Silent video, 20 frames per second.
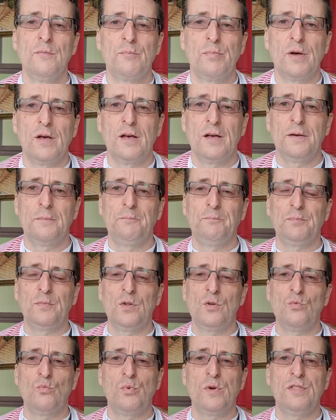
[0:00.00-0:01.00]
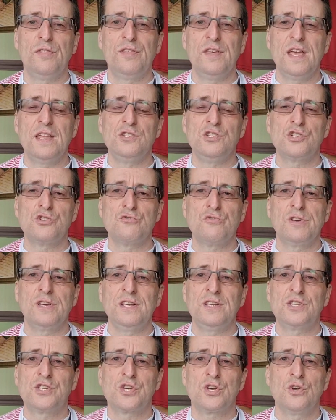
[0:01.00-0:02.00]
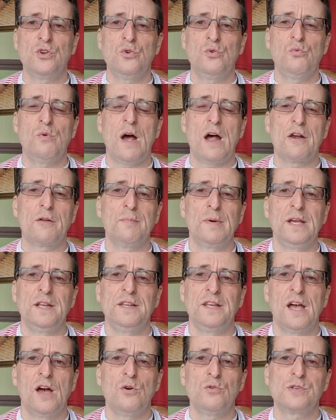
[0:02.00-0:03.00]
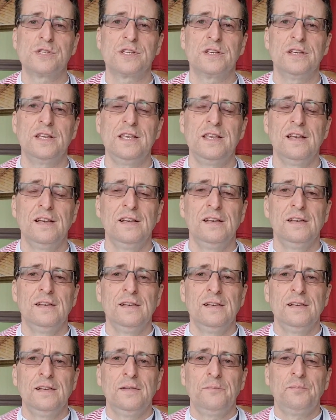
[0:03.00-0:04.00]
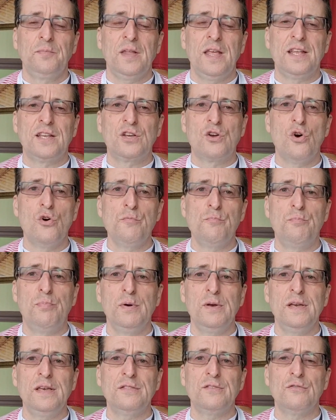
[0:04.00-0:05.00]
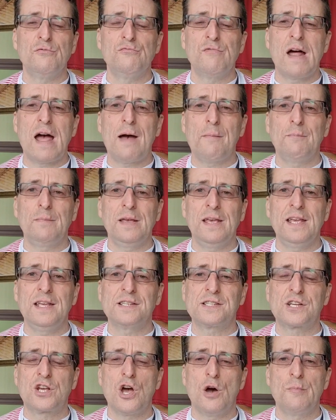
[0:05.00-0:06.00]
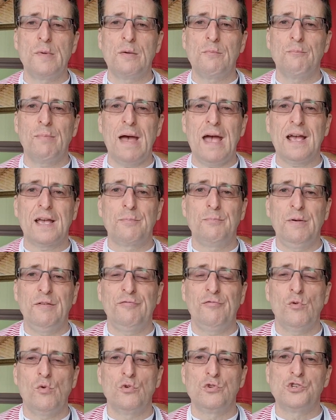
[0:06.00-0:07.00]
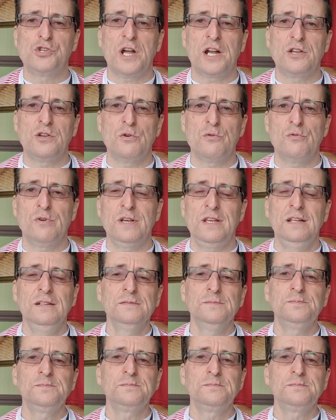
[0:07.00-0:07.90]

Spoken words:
But with the injury to Aramidi Auti, it could be that Ram is coming back before January.